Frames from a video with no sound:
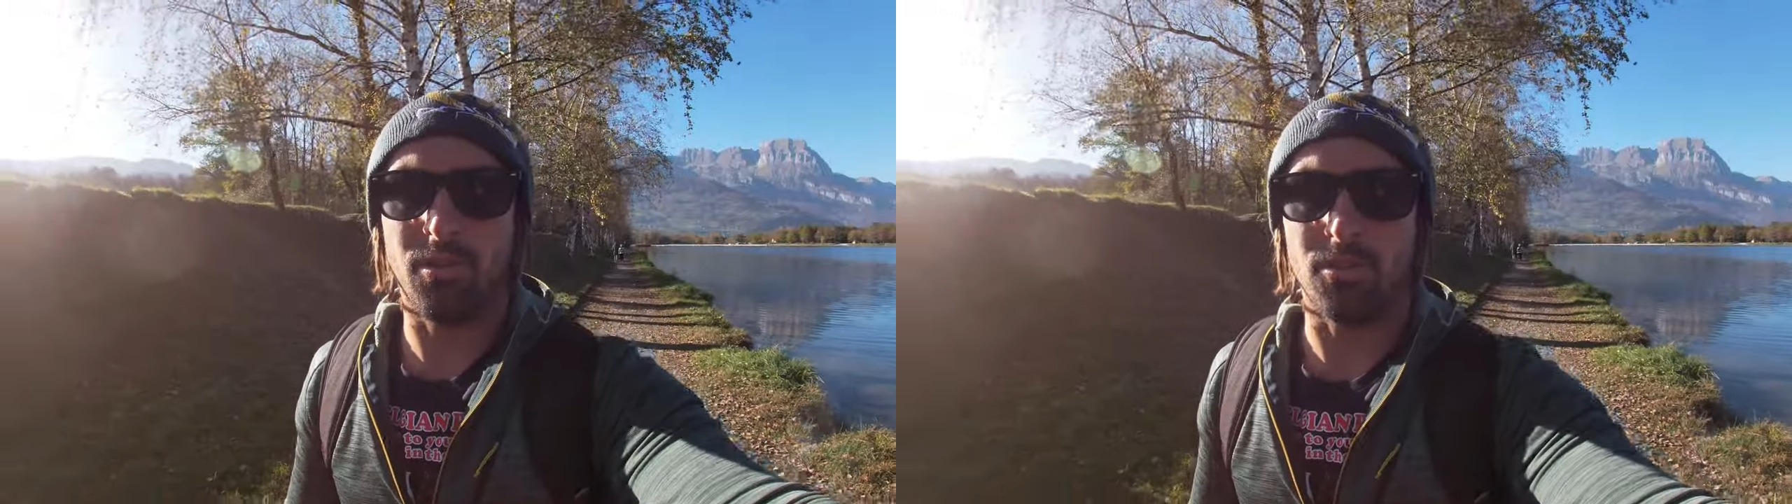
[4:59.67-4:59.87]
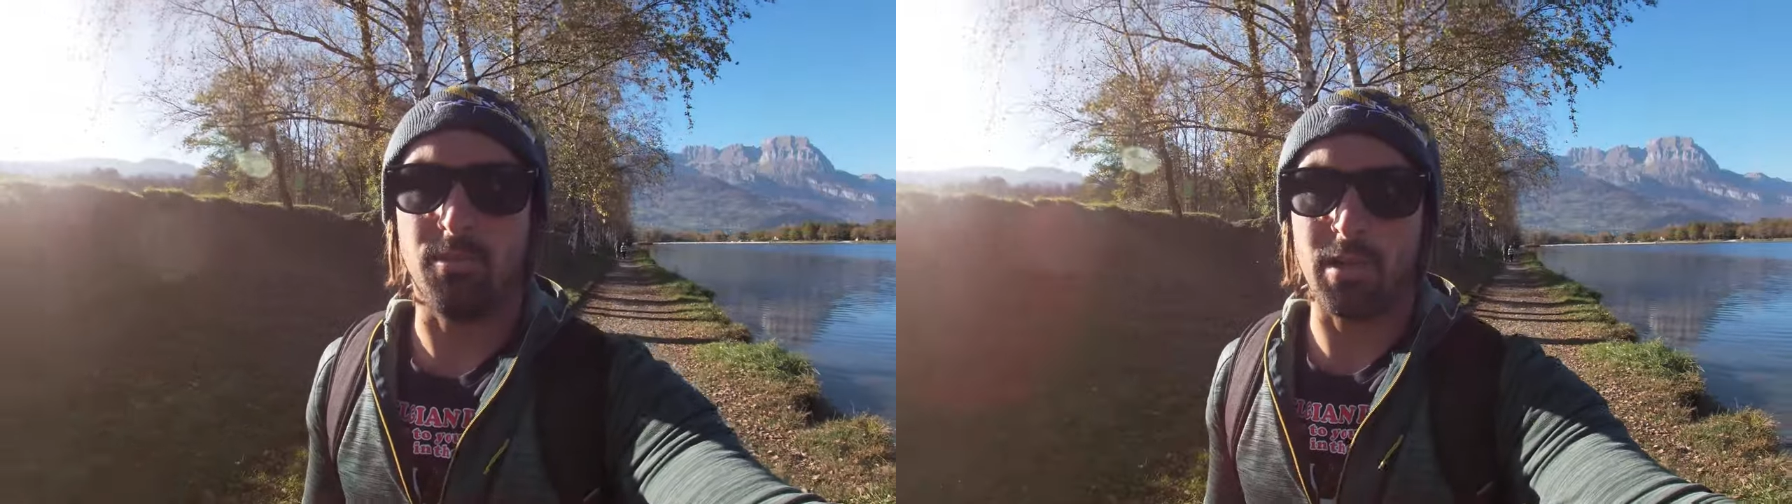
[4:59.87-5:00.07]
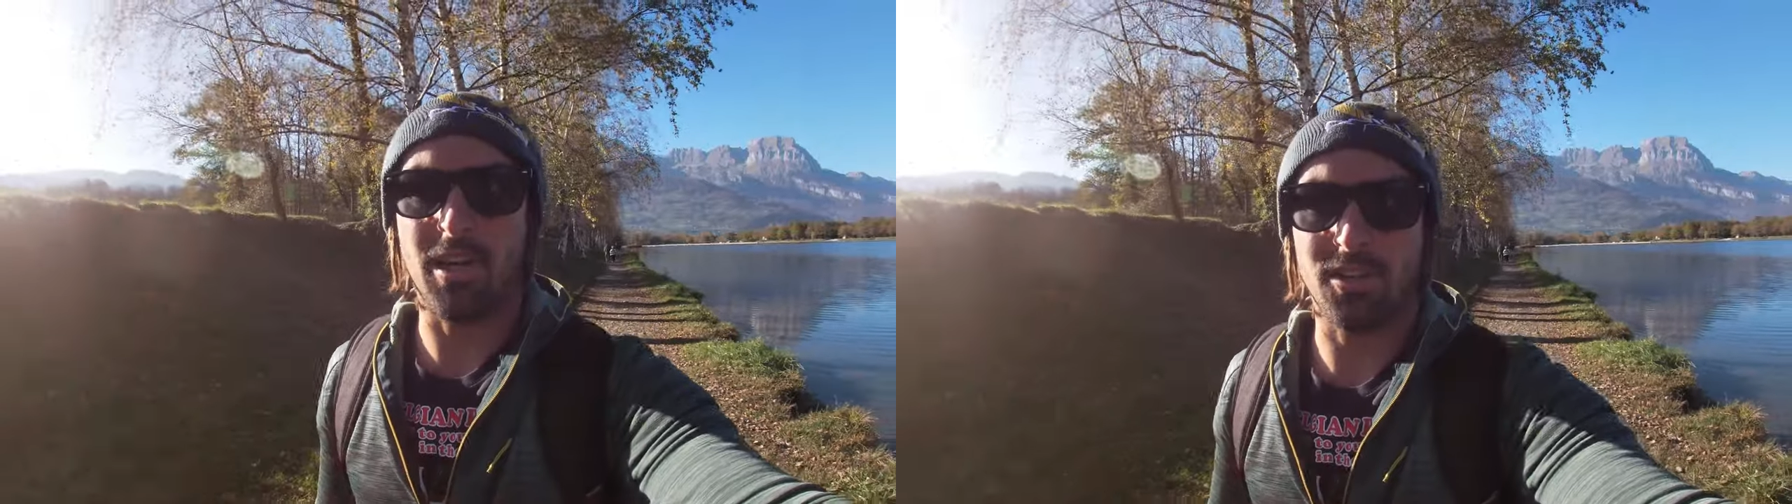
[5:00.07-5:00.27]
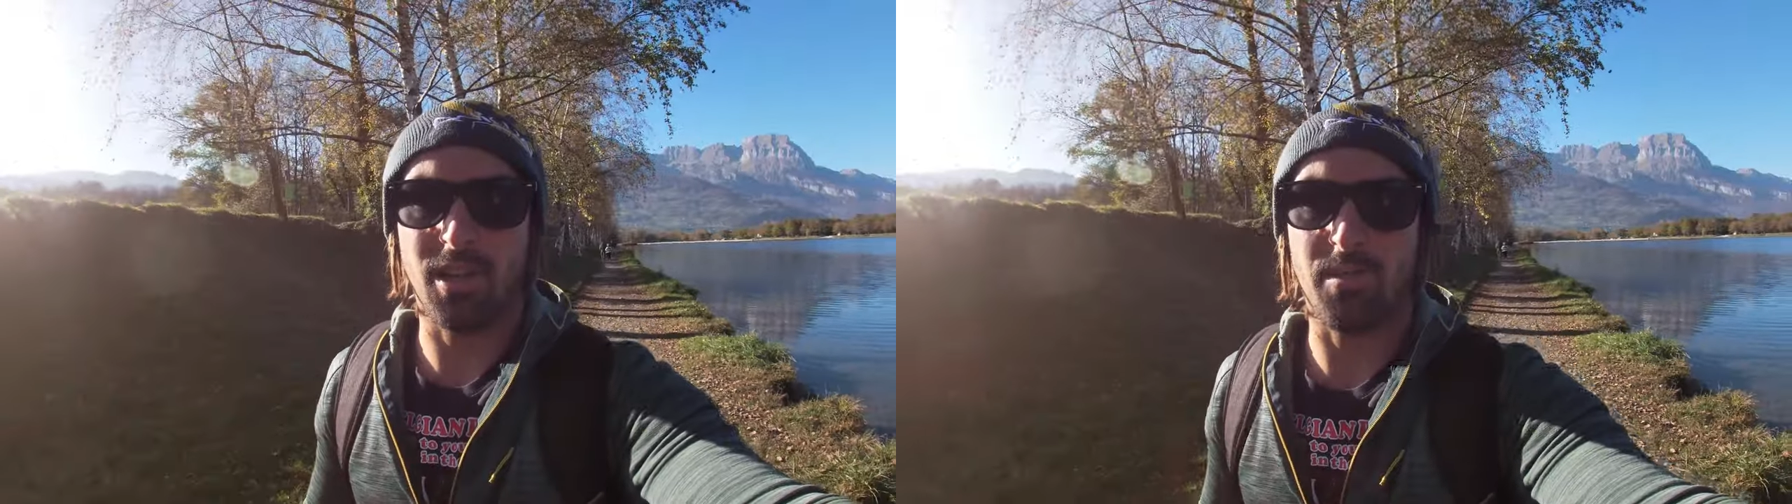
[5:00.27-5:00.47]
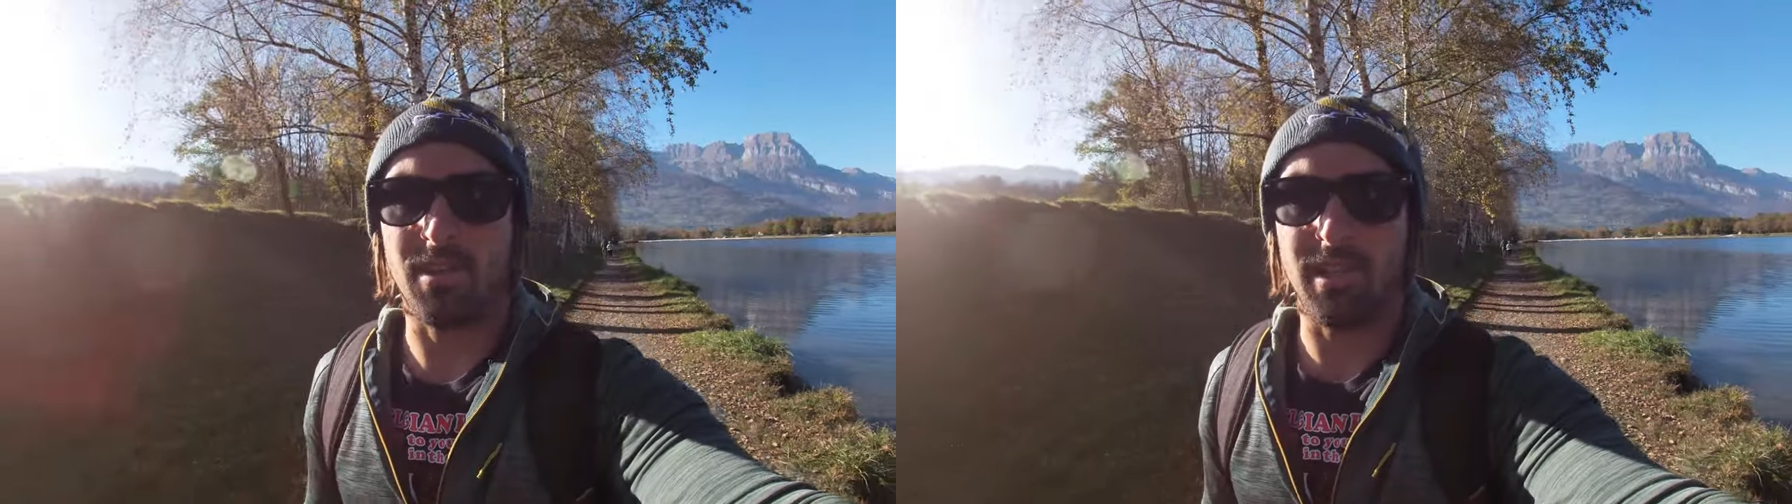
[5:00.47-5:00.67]
or
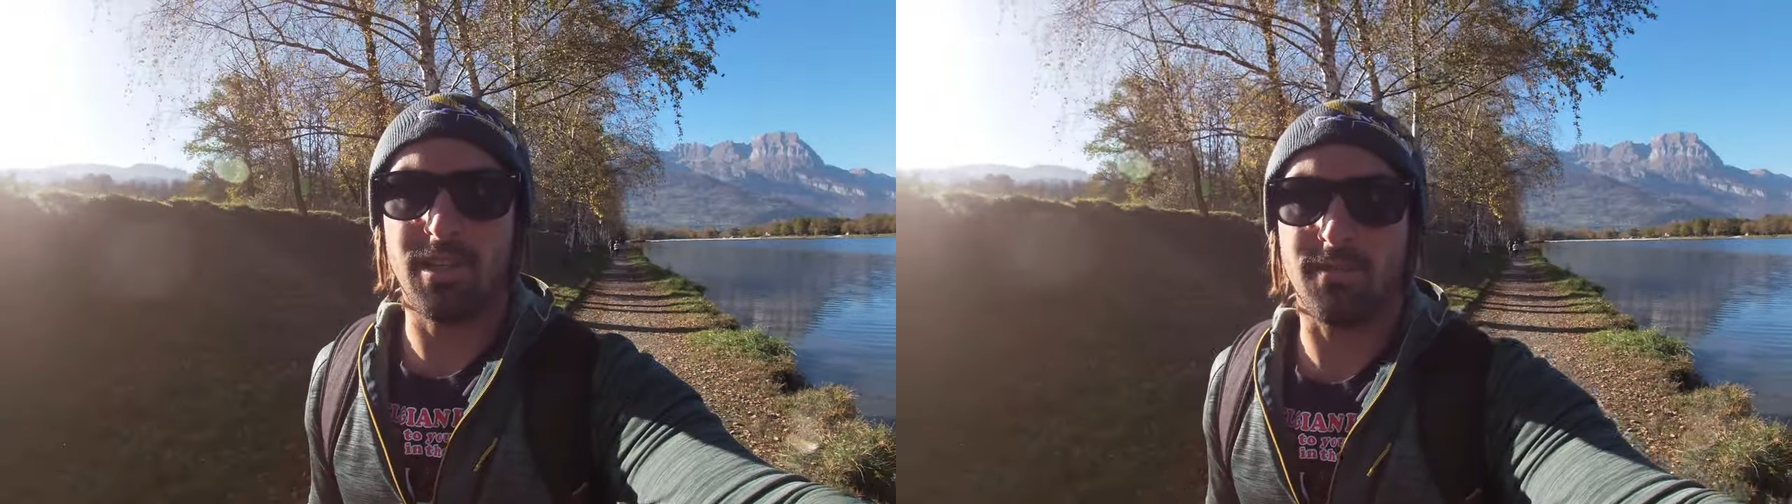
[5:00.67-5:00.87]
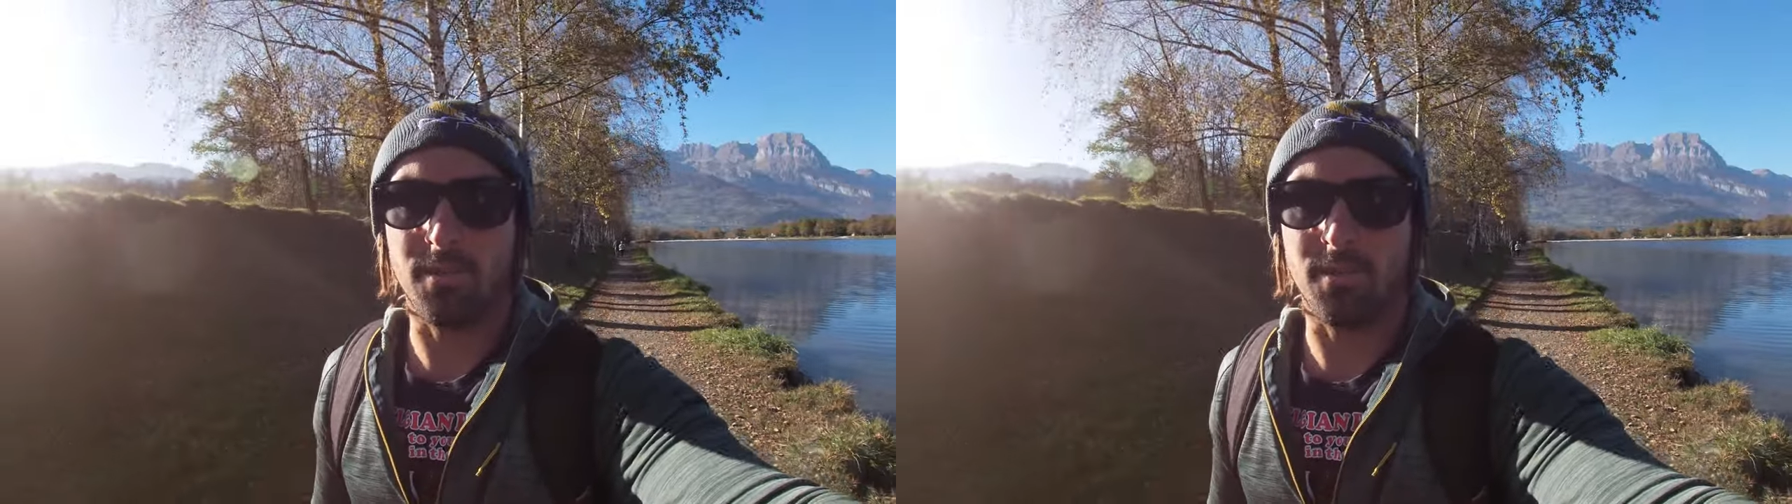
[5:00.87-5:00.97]
partially open at least